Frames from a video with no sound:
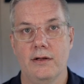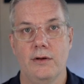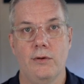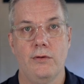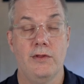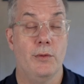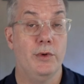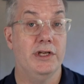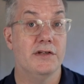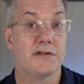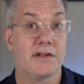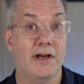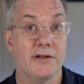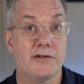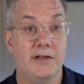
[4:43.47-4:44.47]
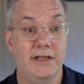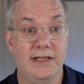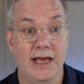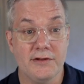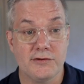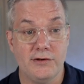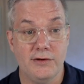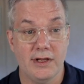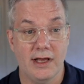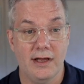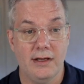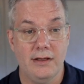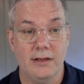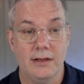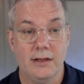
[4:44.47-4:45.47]
that we discussed
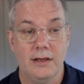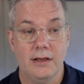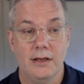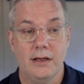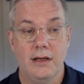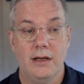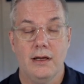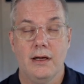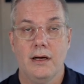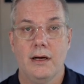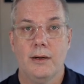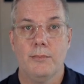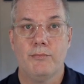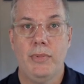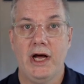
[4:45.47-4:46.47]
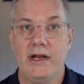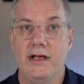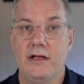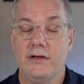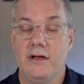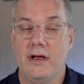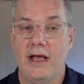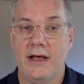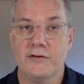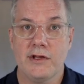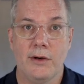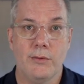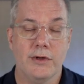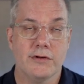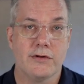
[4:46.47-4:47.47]
yesterday, but as
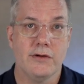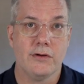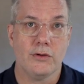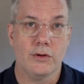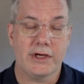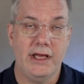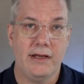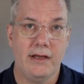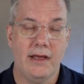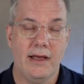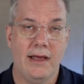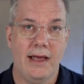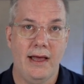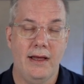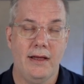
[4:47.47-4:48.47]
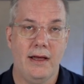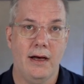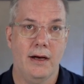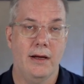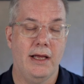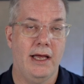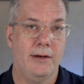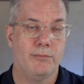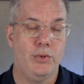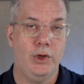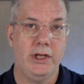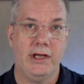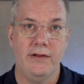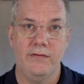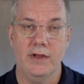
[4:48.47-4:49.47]
I was looking at
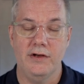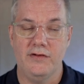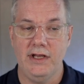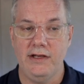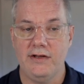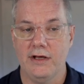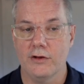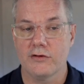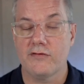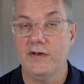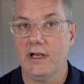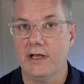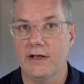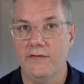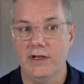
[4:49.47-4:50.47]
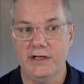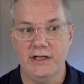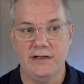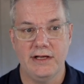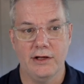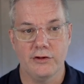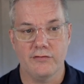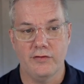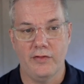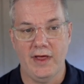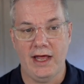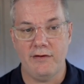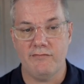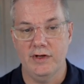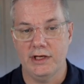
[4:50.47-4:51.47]
filling in the details for
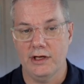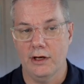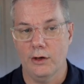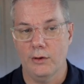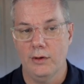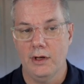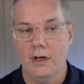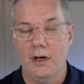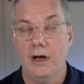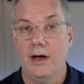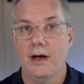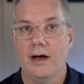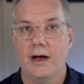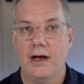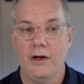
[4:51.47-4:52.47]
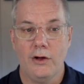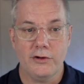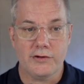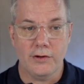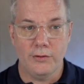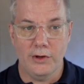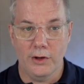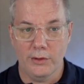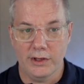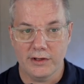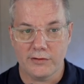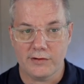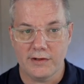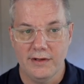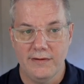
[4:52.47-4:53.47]
that video, I also
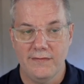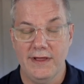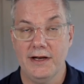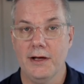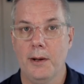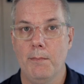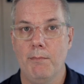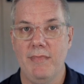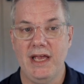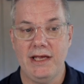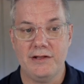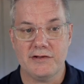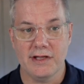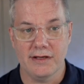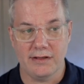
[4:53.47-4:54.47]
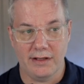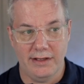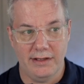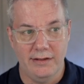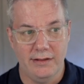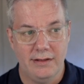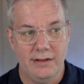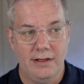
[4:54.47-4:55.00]
noticed that amazingly,